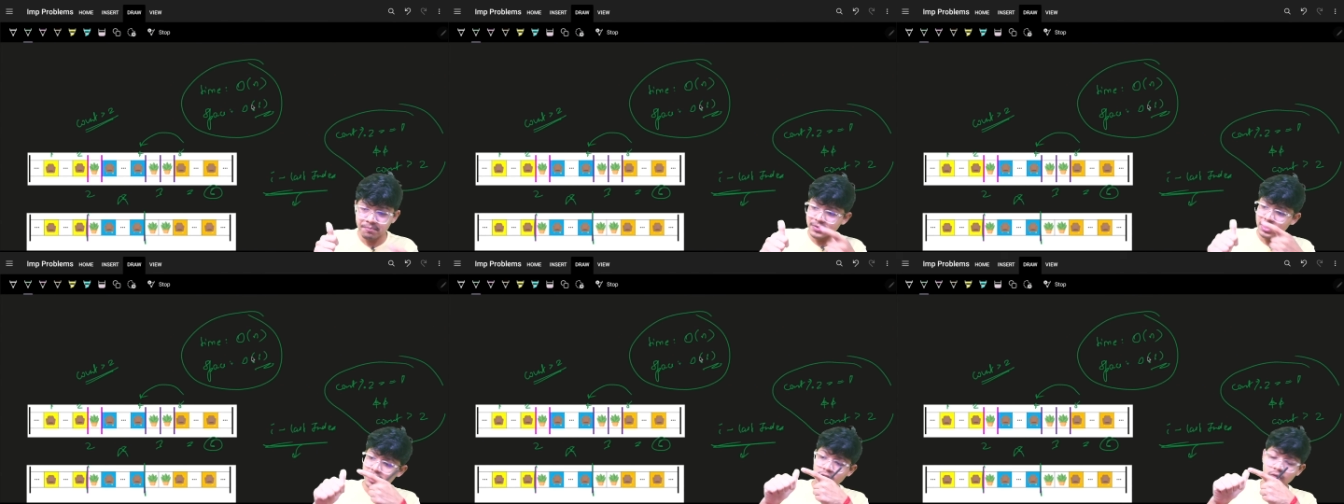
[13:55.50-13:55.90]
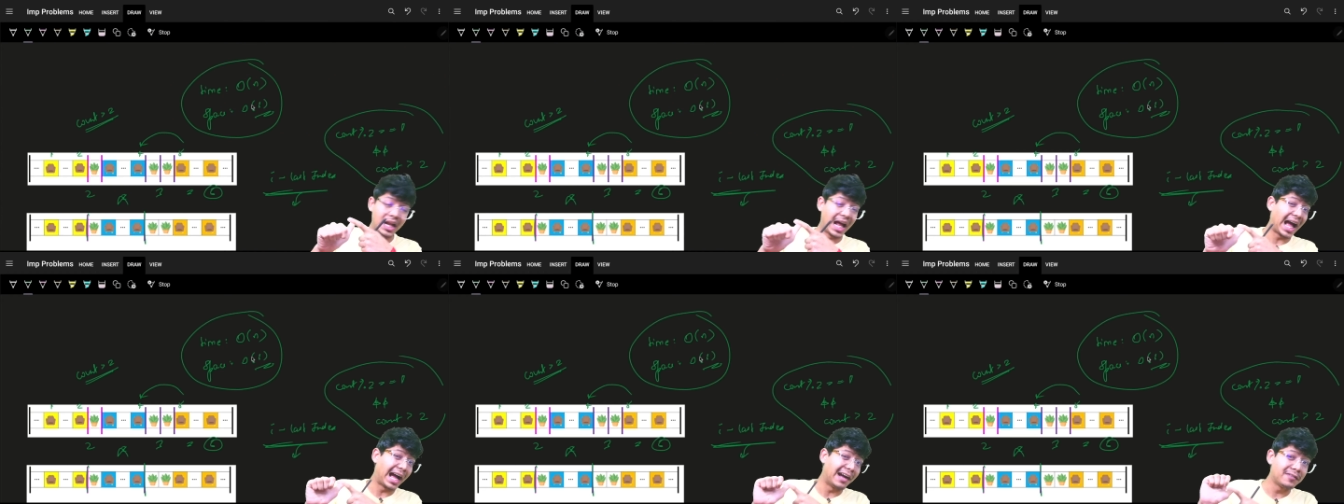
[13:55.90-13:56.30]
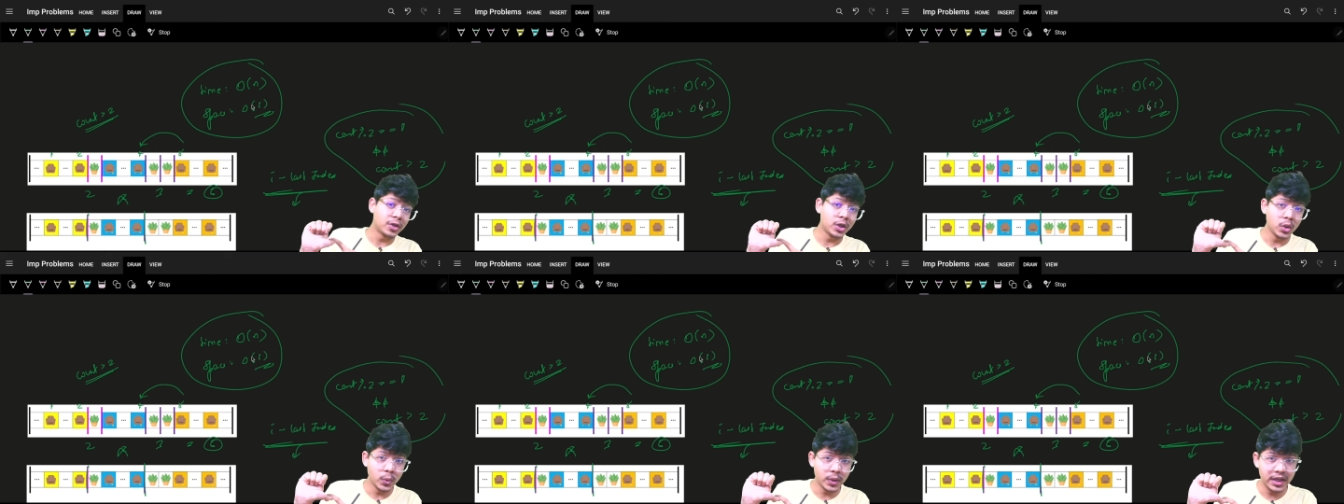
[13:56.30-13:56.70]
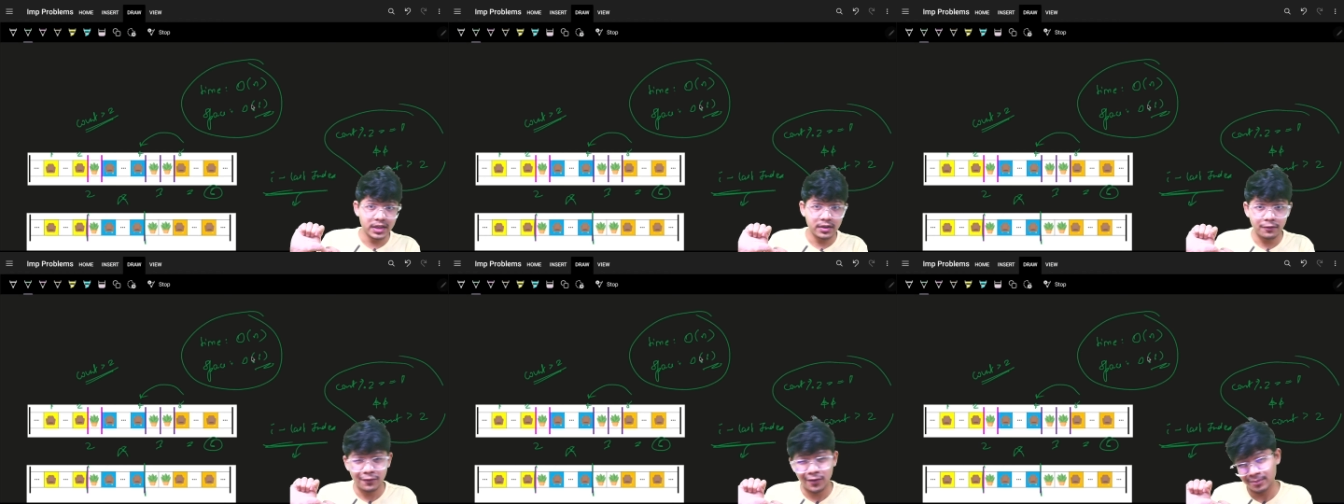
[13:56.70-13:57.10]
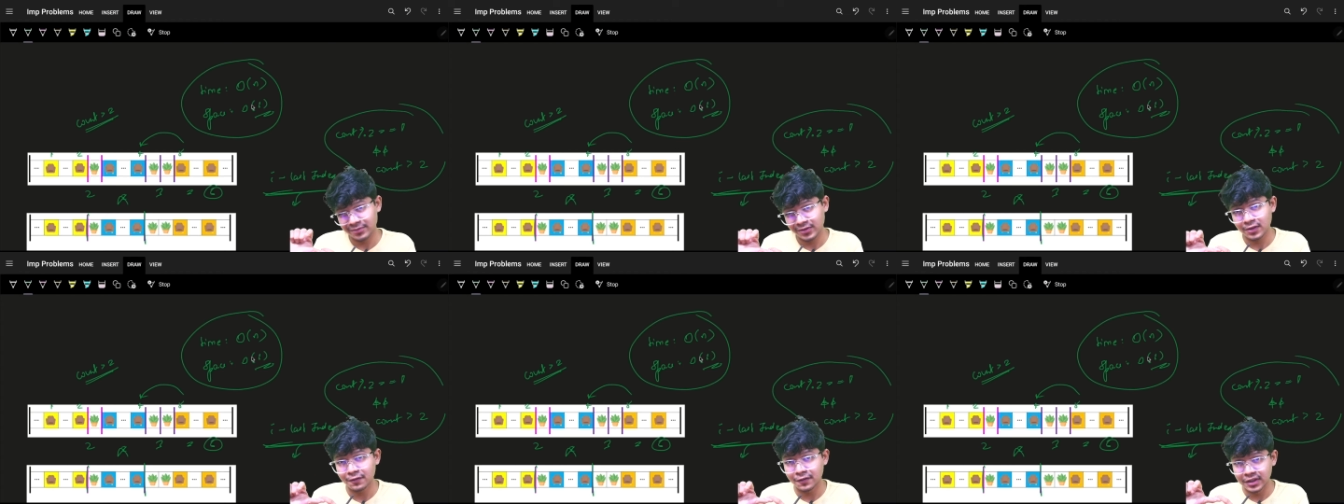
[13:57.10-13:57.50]
you will have to do it from
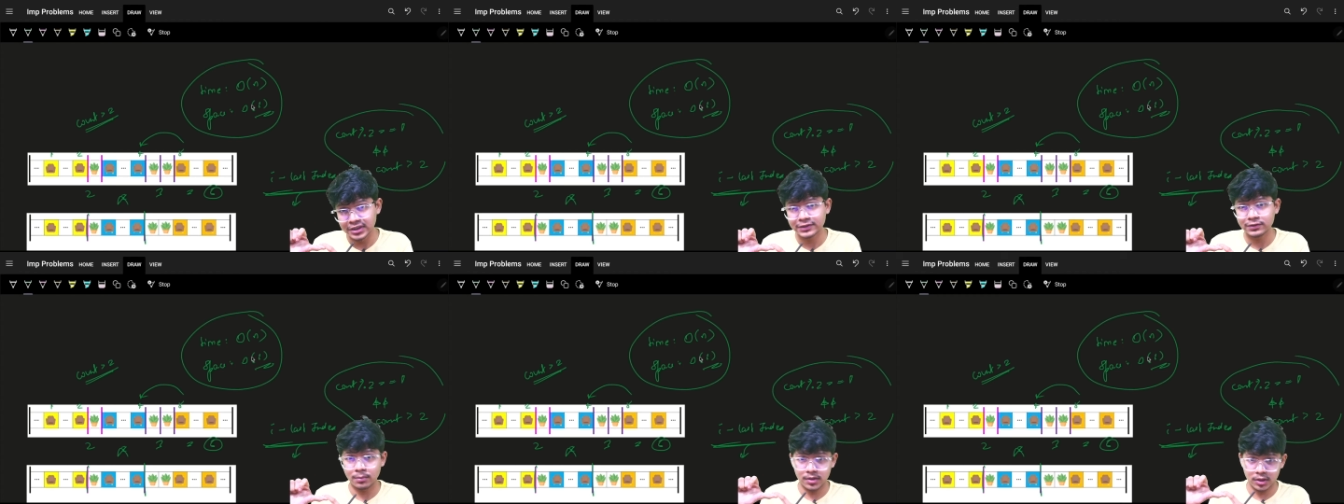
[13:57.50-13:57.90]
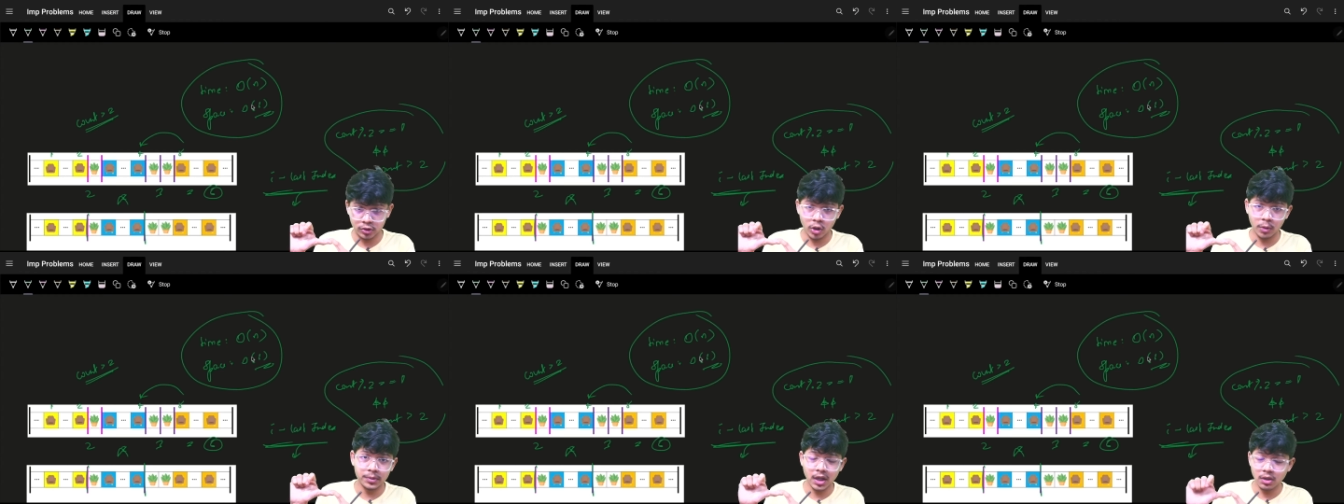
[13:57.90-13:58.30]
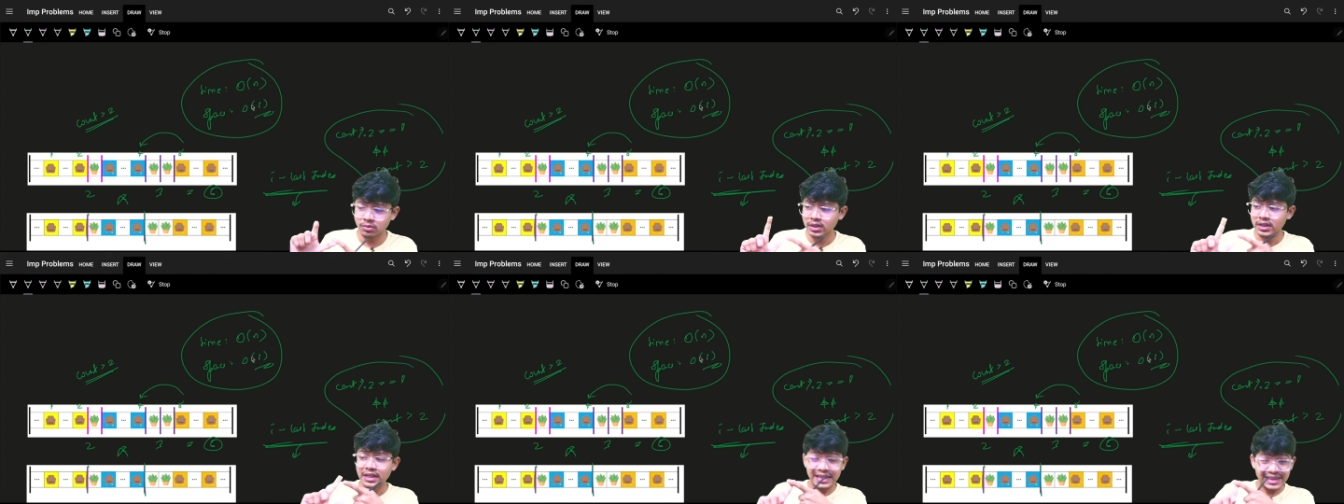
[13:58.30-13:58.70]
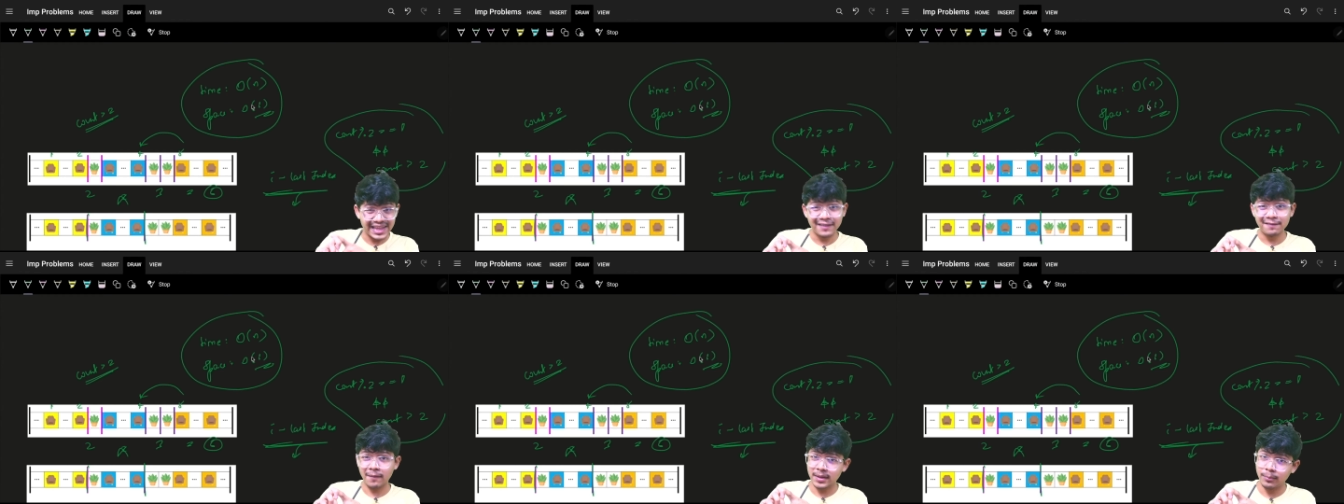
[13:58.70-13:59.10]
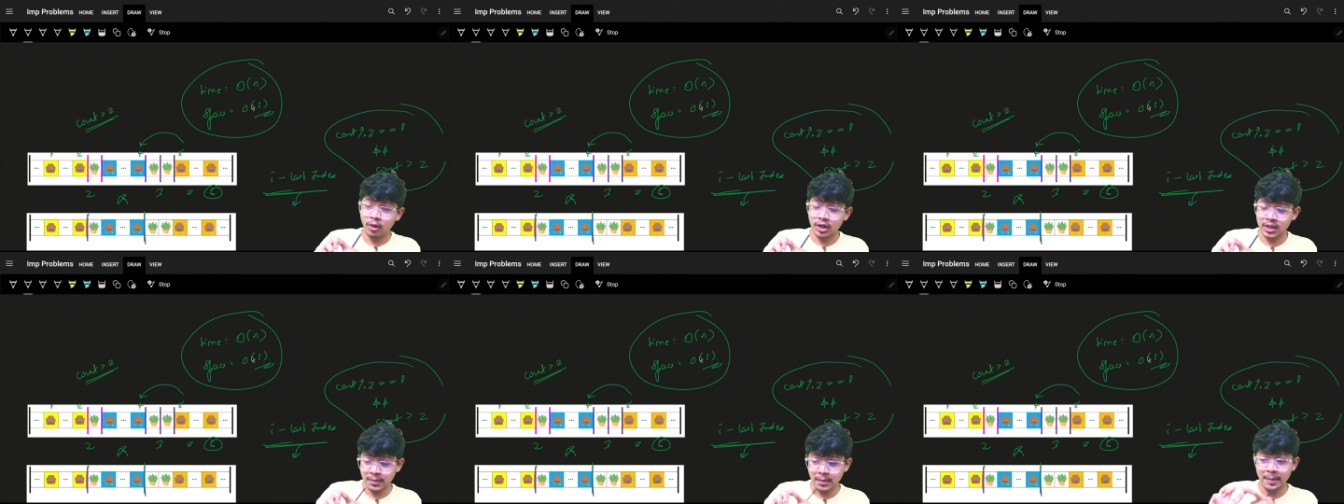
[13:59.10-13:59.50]
the top down, then from the
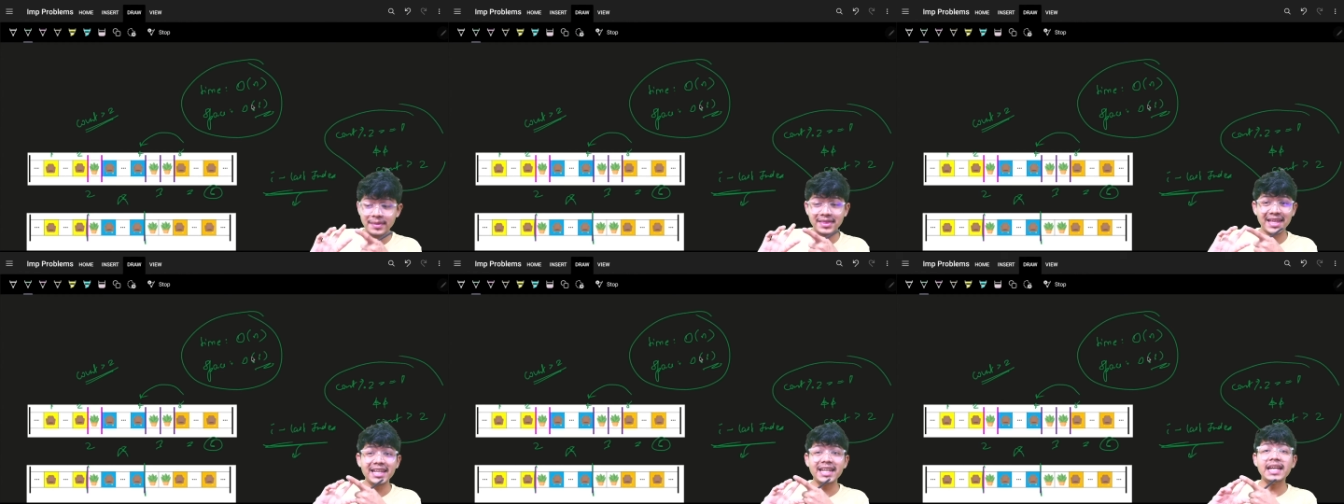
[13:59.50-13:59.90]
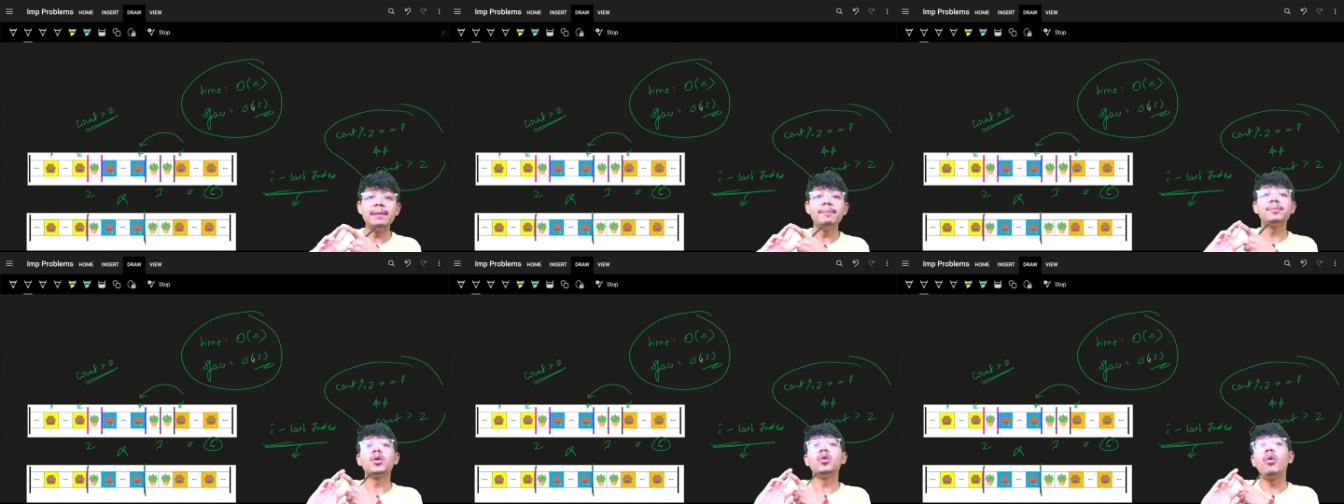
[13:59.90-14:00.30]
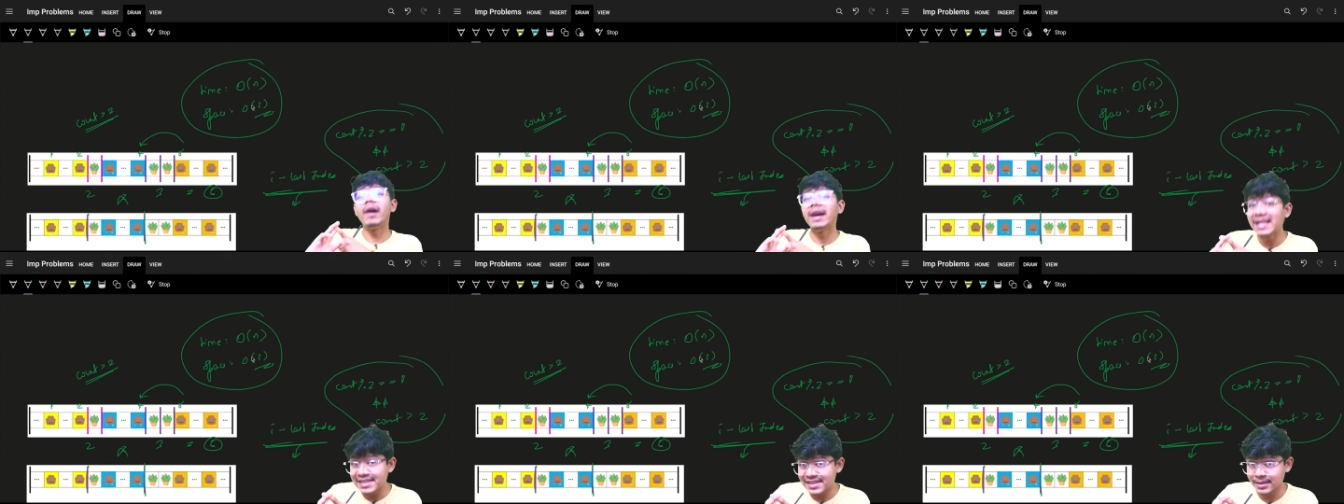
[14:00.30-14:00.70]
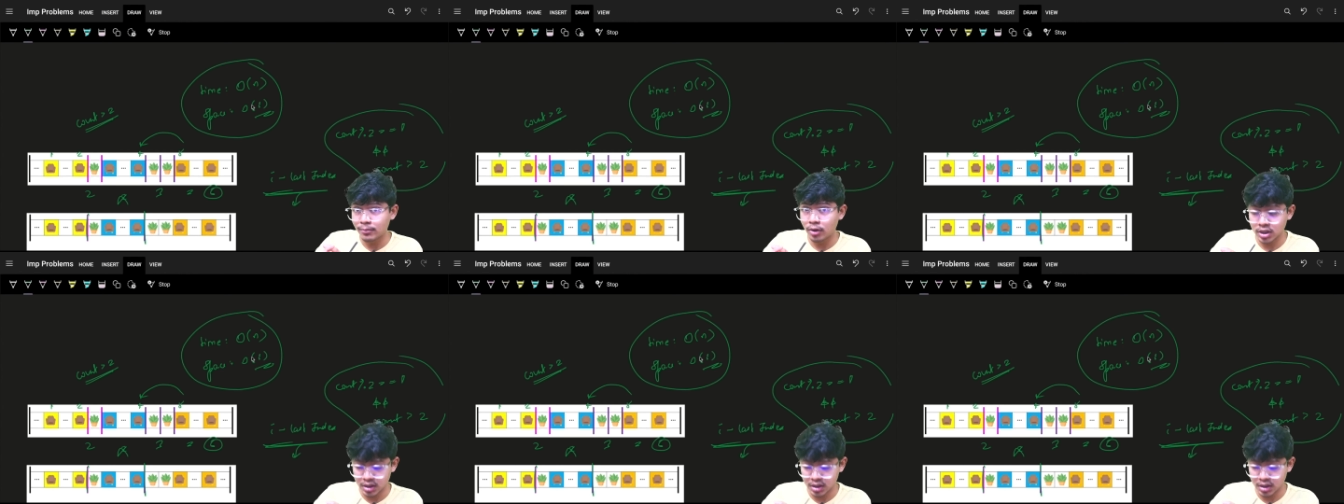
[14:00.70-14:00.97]
bottom up, and then improvise the bottom